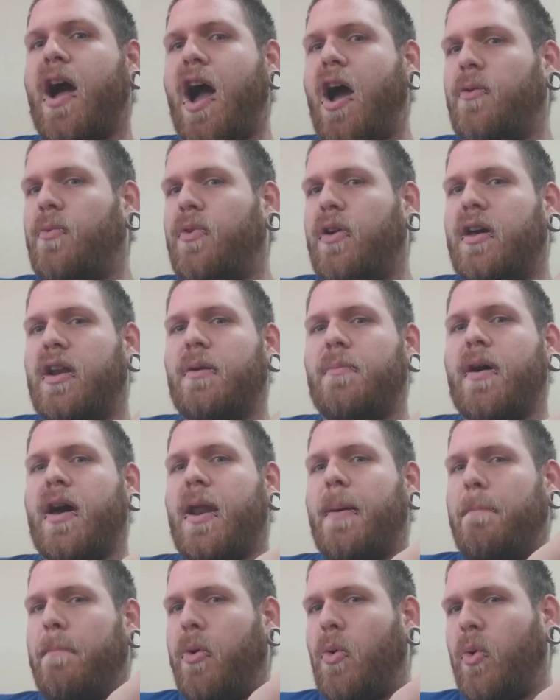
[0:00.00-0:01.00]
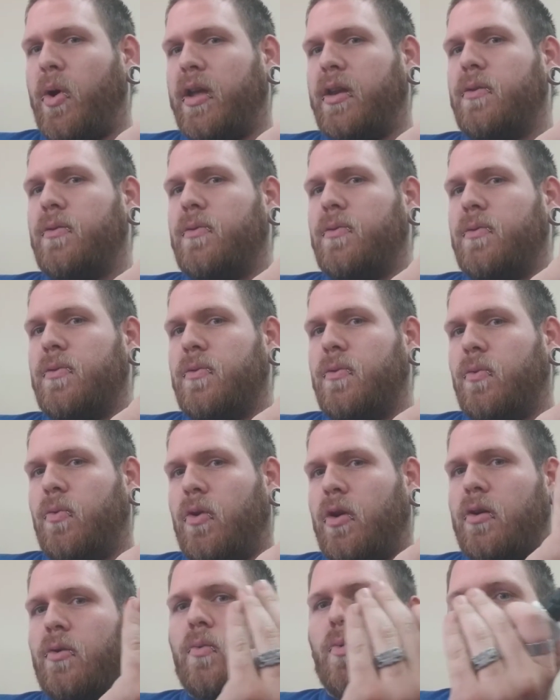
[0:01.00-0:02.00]
I'll run about a
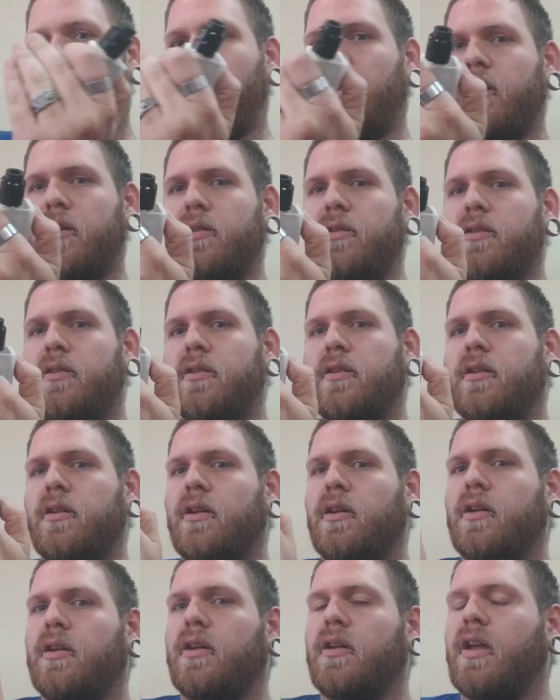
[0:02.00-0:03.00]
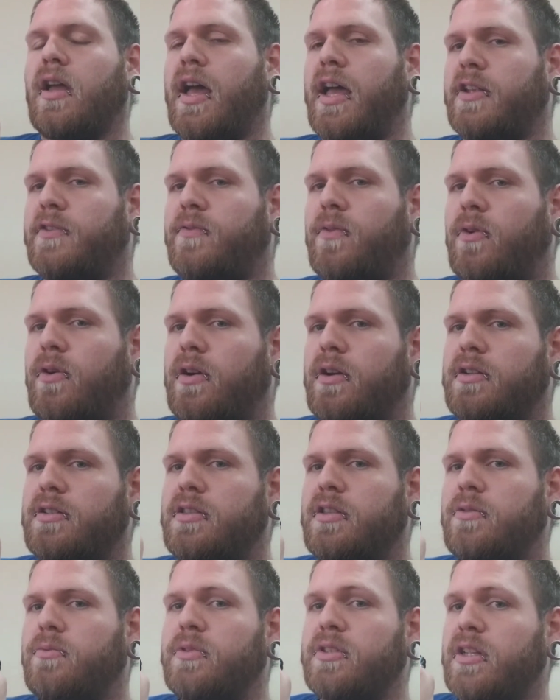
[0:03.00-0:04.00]
0.11 as far as
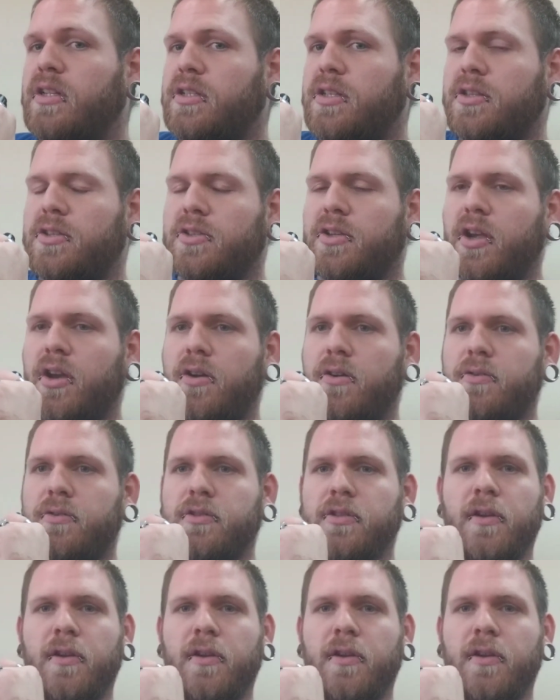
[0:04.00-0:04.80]
the resistance goes.